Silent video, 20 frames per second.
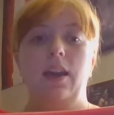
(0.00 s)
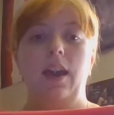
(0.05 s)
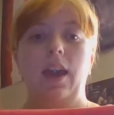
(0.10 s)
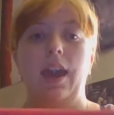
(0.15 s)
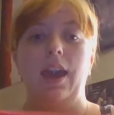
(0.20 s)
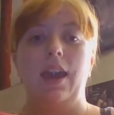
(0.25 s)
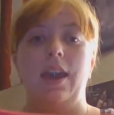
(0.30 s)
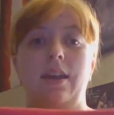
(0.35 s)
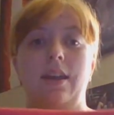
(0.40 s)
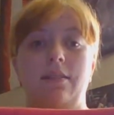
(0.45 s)

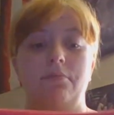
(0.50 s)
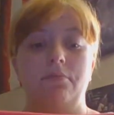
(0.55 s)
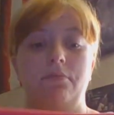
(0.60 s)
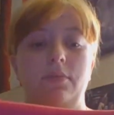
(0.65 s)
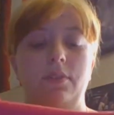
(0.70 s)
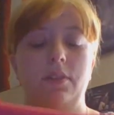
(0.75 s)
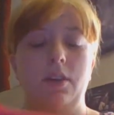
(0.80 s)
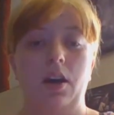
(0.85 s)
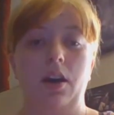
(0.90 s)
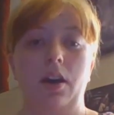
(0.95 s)
and
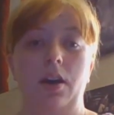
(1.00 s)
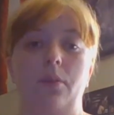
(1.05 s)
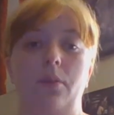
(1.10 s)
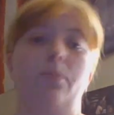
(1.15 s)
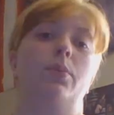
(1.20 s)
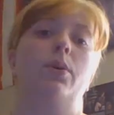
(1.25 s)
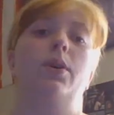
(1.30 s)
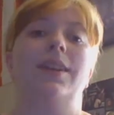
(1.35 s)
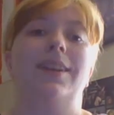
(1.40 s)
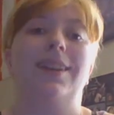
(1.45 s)

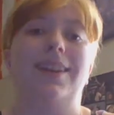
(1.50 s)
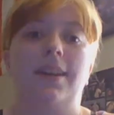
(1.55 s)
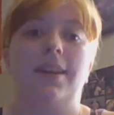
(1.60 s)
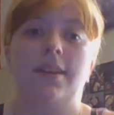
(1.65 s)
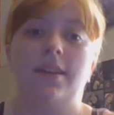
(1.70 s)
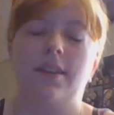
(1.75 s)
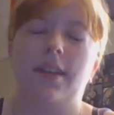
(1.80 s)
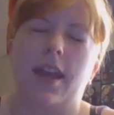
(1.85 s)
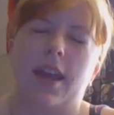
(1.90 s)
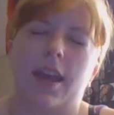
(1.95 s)
put it
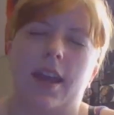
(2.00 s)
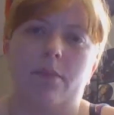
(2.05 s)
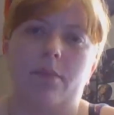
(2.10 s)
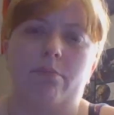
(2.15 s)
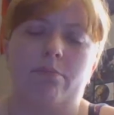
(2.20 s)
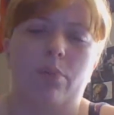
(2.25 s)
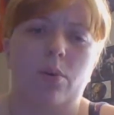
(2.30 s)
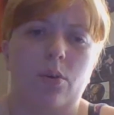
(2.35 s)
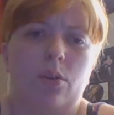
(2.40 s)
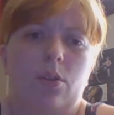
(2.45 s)
in a
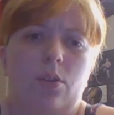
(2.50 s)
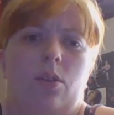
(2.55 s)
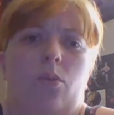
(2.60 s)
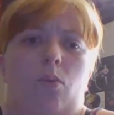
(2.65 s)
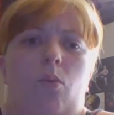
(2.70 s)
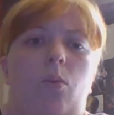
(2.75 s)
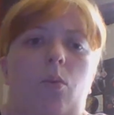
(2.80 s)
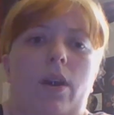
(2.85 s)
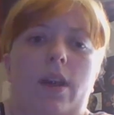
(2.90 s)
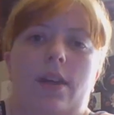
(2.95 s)
bowl
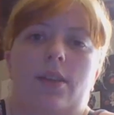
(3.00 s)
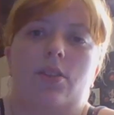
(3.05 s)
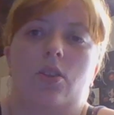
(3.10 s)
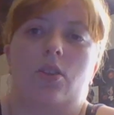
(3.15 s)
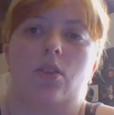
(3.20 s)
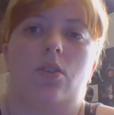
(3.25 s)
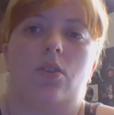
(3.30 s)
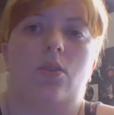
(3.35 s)
with